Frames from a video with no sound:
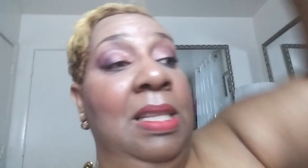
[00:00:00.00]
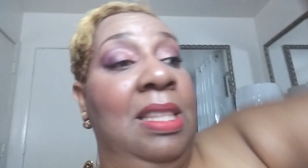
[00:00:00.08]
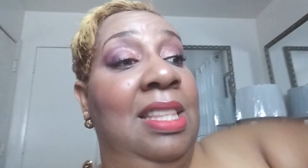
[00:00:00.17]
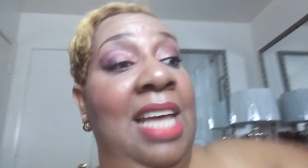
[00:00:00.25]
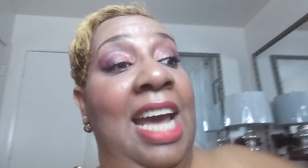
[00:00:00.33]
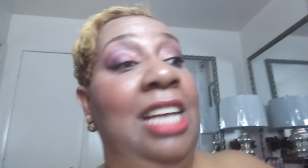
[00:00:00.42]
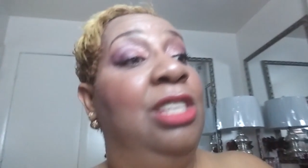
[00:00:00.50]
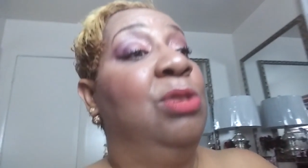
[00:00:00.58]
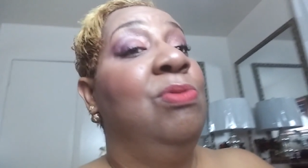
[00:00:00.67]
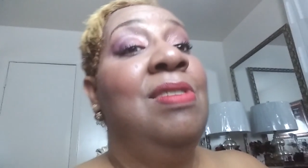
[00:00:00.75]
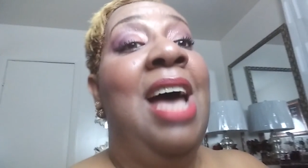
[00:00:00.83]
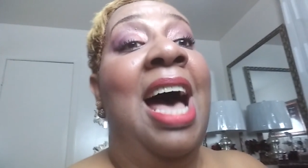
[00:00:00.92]
but they
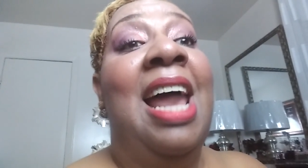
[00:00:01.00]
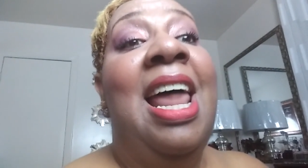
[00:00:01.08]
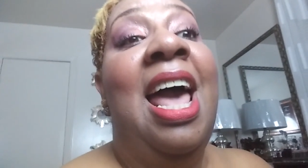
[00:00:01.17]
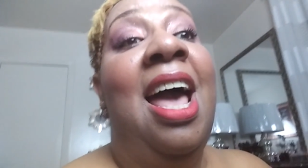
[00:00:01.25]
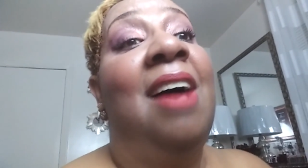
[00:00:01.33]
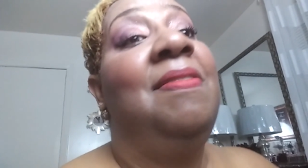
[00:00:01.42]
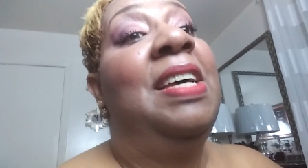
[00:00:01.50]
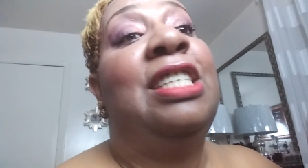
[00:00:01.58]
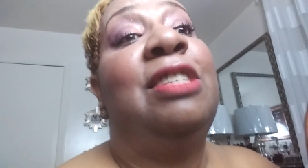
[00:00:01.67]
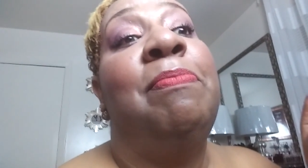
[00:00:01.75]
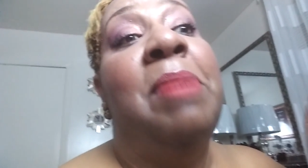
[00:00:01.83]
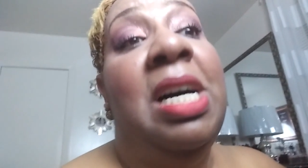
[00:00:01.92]
do not have
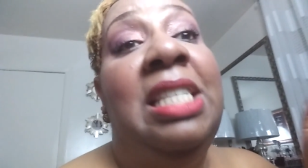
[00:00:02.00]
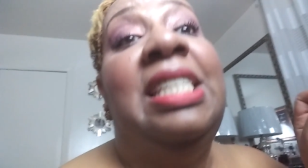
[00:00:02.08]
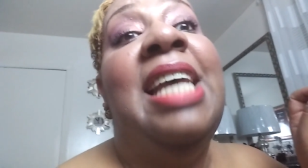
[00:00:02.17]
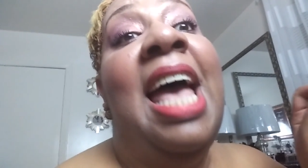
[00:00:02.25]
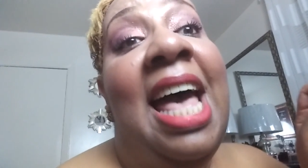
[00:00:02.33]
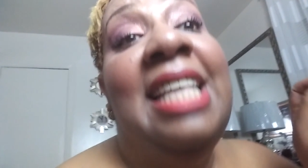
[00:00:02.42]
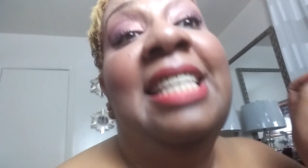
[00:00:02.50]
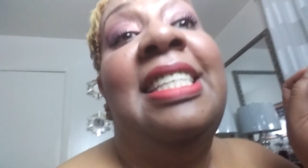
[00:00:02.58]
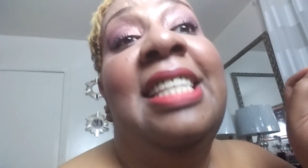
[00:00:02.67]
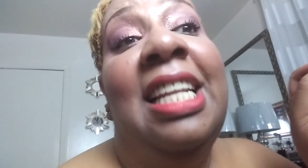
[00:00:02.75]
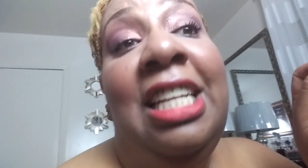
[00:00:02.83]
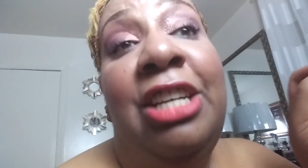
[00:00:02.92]
as much
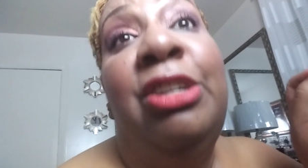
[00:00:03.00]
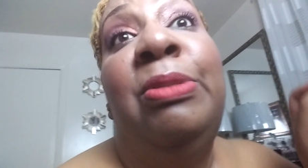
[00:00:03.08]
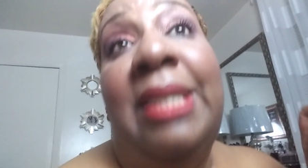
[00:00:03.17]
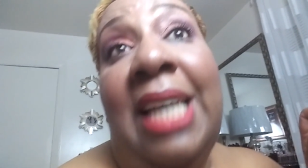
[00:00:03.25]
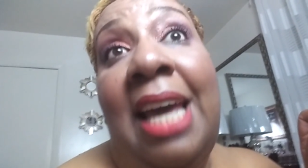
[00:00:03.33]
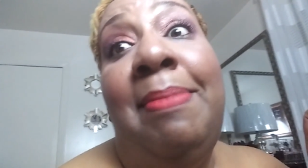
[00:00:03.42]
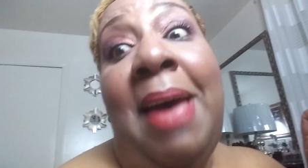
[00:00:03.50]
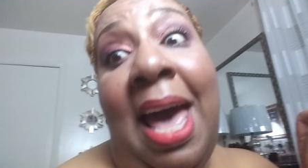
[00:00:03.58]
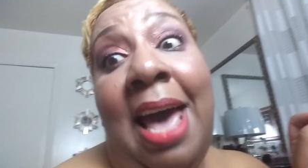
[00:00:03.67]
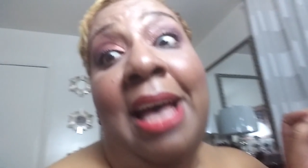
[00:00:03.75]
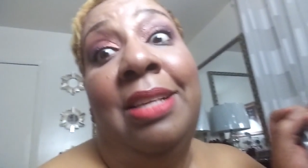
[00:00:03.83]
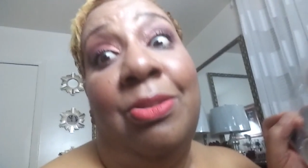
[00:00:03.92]
as the little tape
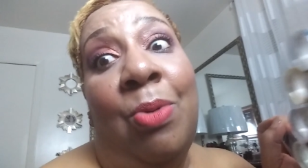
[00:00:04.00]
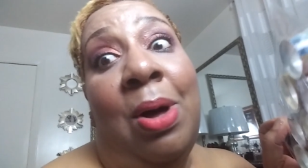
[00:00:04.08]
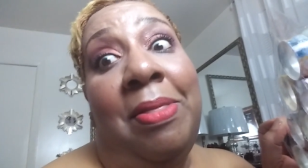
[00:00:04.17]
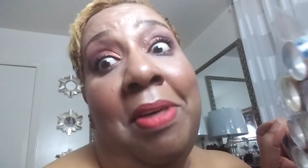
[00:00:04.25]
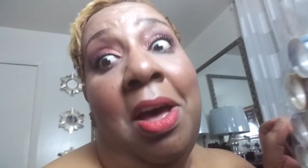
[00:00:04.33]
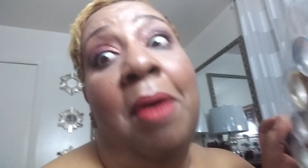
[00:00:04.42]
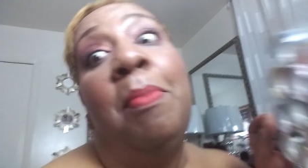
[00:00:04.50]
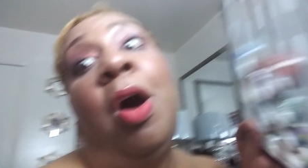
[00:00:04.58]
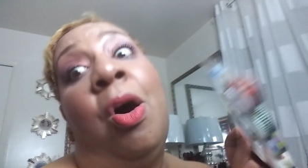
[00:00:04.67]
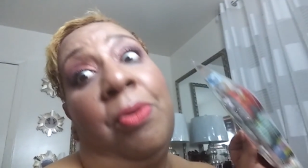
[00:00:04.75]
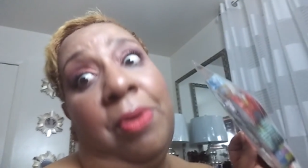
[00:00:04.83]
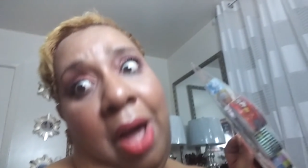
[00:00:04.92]
has on them.
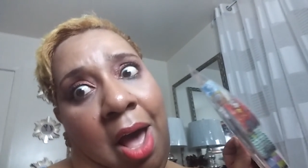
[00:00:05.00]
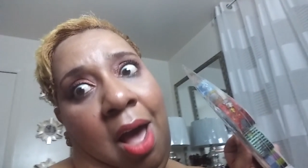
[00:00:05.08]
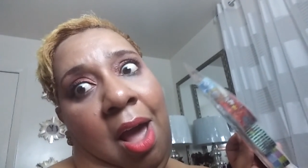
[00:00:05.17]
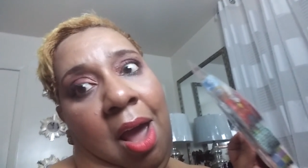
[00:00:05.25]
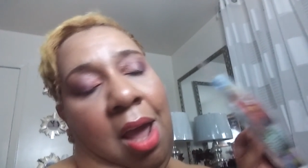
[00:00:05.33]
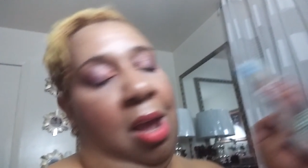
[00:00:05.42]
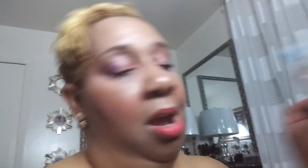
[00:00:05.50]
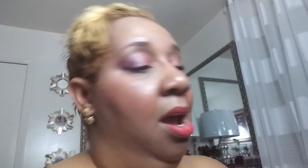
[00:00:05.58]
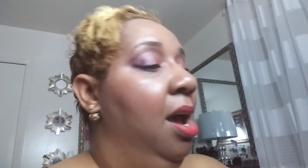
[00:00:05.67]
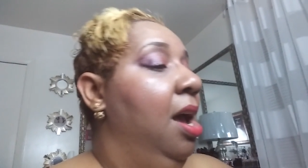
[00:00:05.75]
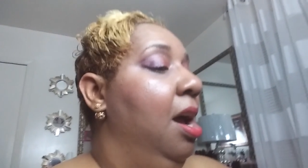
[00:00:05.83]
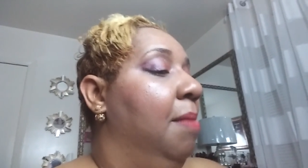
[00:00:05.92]
Okay.
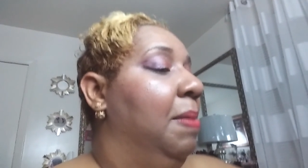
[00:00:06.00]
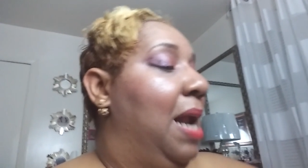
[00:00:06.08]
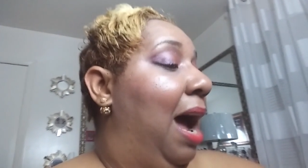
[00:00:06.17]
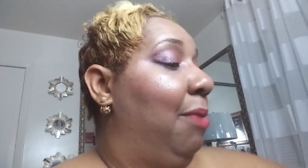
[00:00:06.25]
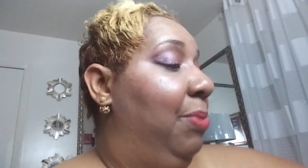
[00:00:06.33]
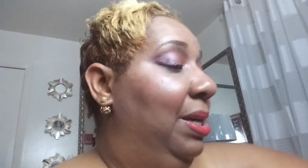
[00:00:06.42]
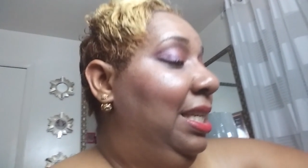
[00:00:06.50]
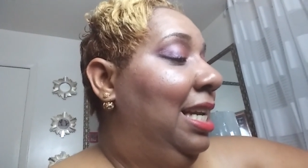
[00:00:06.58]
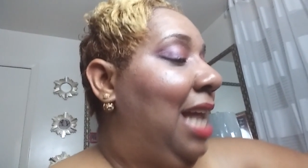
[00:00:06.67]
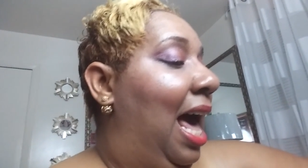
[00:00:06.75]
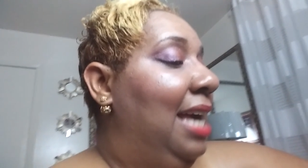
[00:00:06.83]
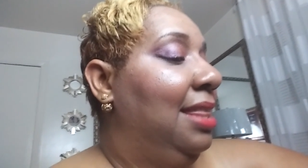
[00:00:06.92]
But I really
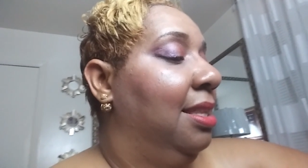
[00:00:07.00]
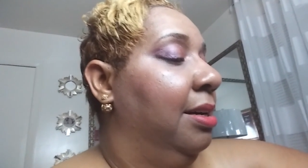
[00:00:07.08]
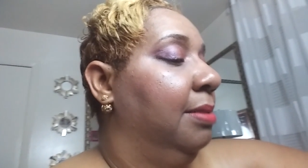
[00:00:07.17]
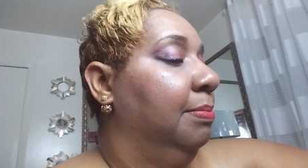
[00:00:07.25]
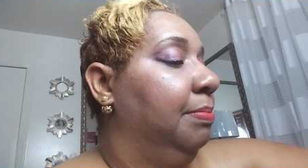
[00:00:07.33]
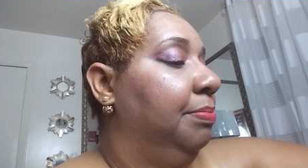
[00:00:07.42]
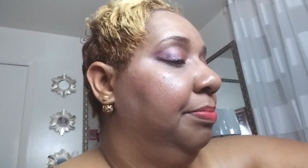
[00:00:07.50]
like them.